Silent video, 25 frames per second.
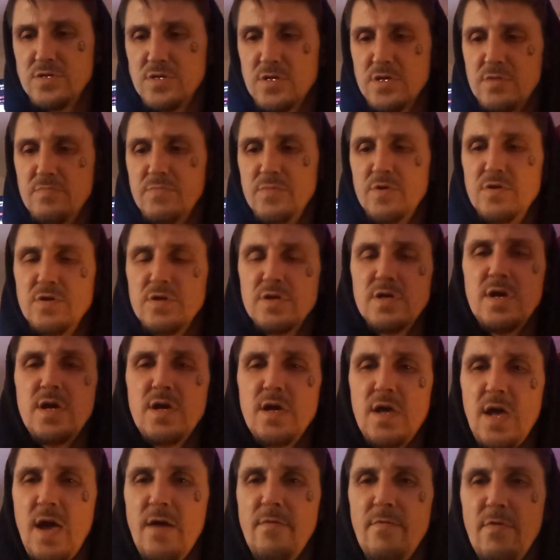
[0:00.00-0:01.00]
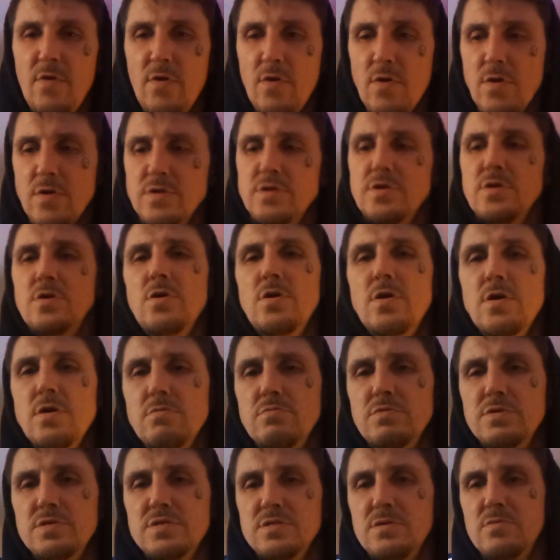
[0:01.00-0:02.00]
to communicate, have a heart to
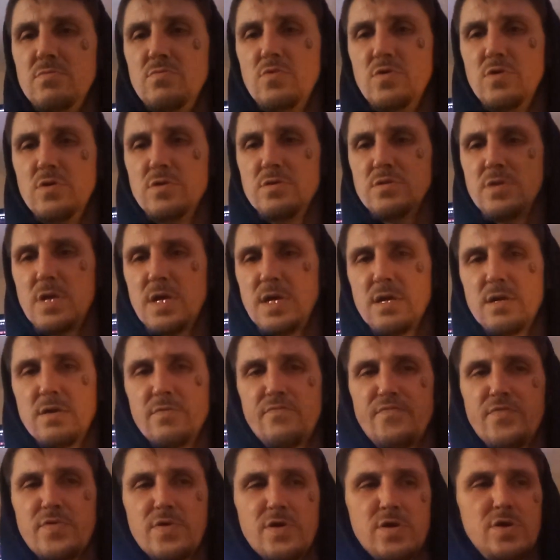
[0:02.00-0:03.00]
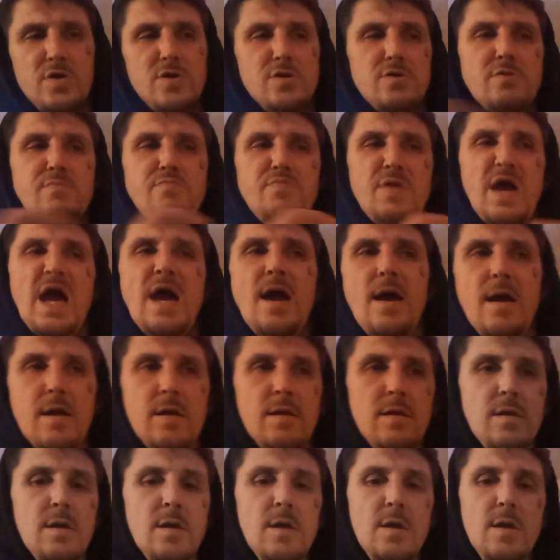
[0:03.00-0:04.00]
heart with someone, like for good or
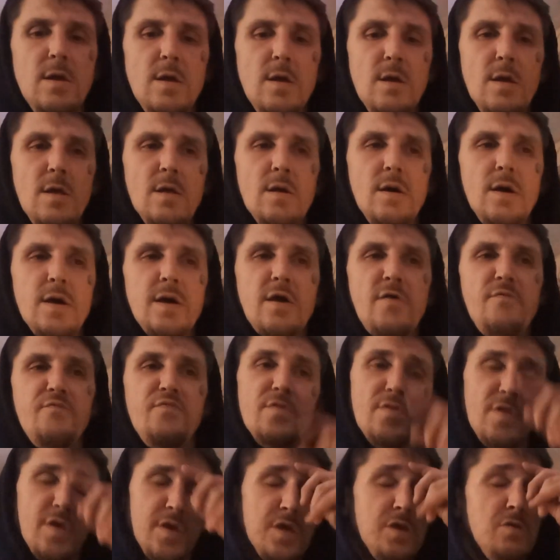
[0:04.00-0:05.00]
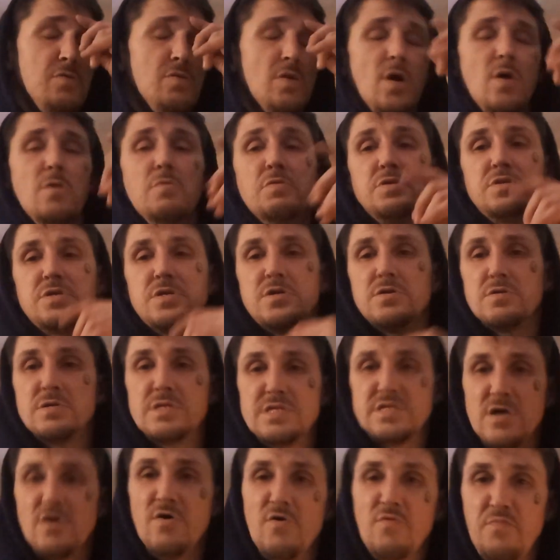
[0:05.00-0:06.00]
bad. Like I feel like you owe it to
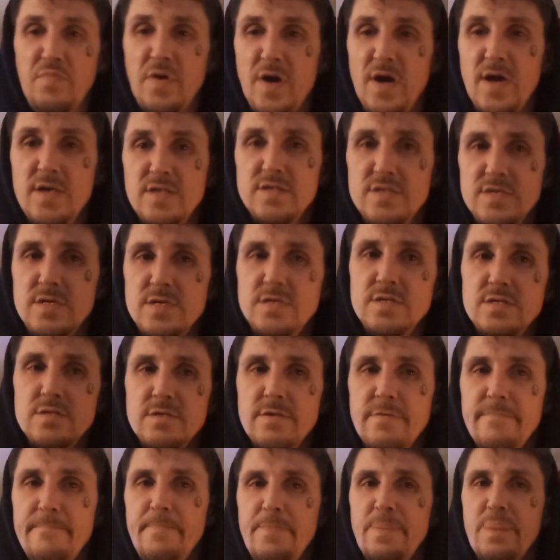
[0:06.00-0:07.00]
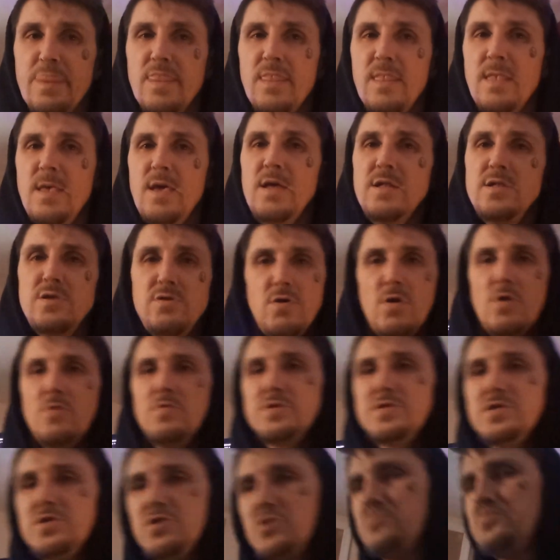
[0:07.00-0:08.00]
yourself, Pisces, and you owe
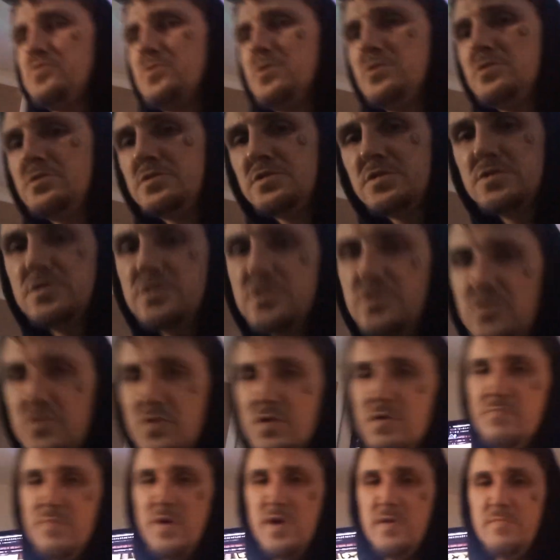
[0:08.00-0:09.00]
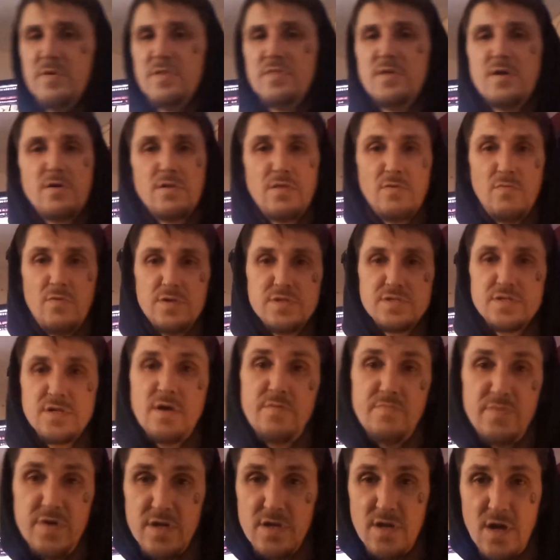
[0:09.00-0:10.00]
it to your person too. And maybe they're the ones
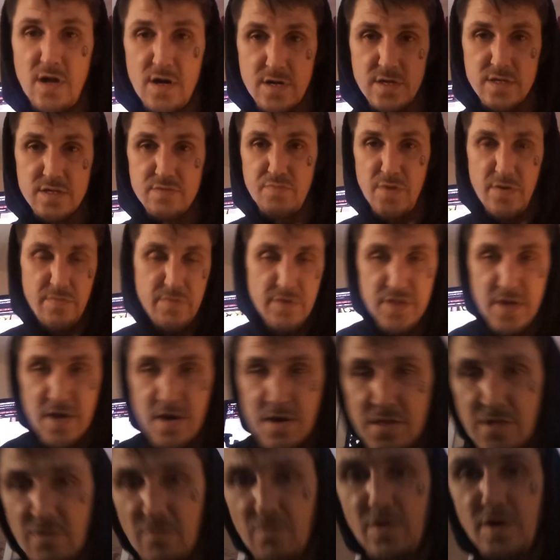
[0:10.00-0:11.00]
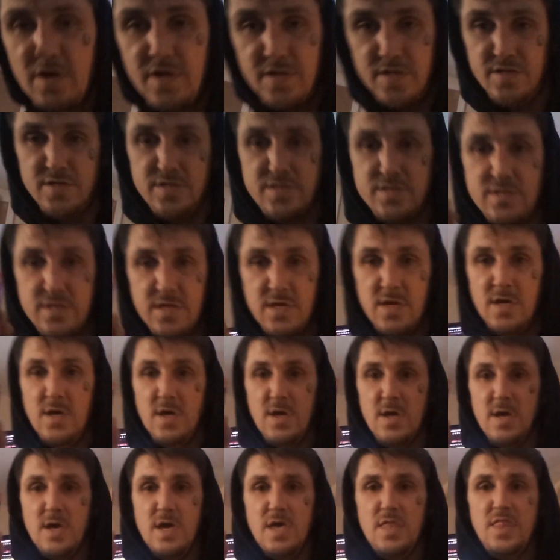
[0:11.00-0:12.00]
not being honest. Maybe they're the ones,
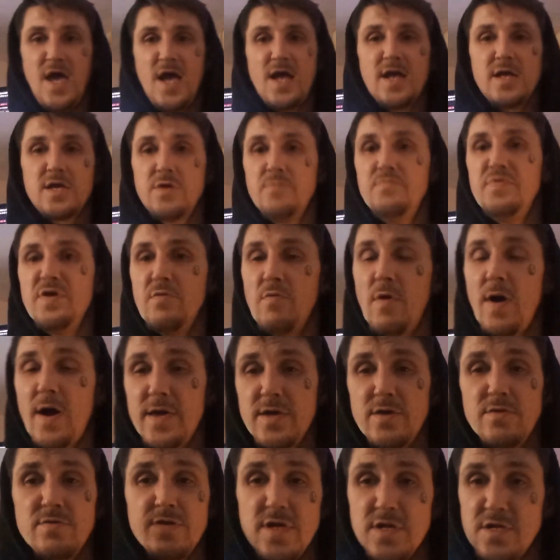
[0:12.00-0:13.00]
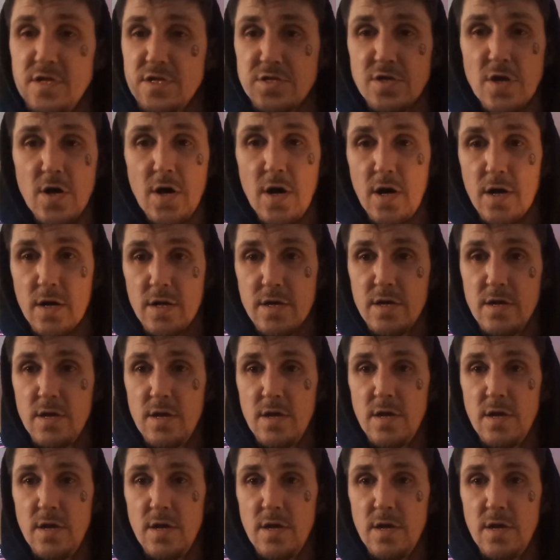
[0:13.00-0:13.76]
and that could be why you need to talk.